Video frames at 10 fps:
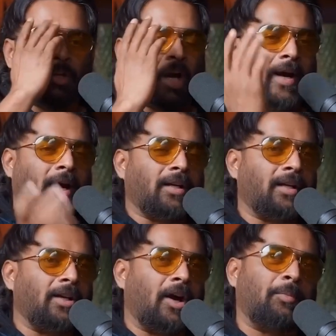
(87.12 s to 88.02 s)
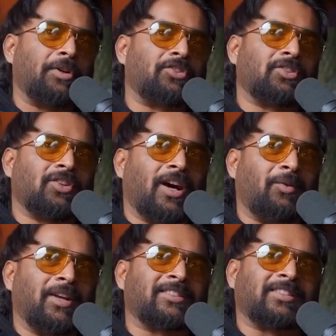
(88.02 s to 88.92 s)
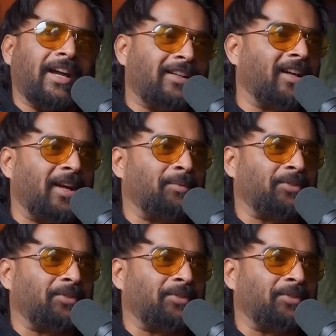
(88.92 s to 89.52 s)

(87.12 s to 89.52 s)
I can't tell you how excited I am